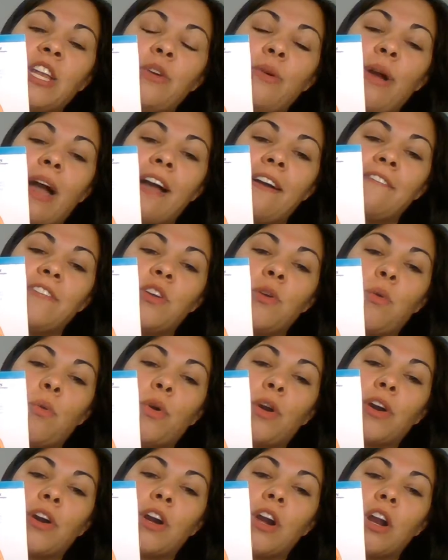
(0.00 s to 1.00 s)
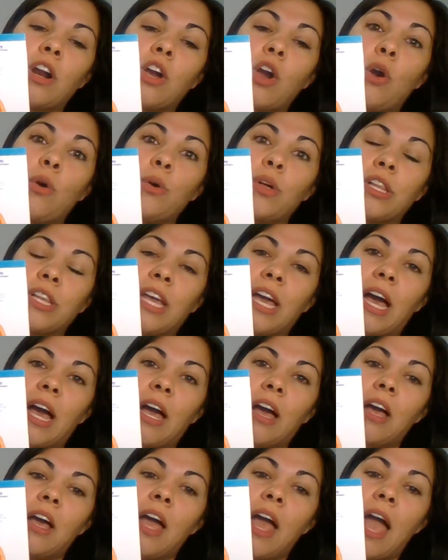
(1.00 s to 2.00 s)
then you have your
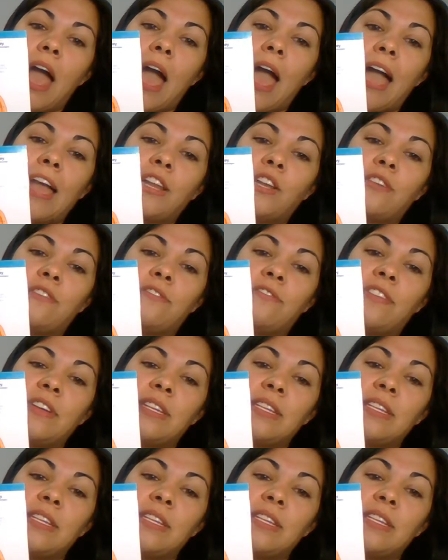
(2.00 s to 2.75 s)
cochlea and your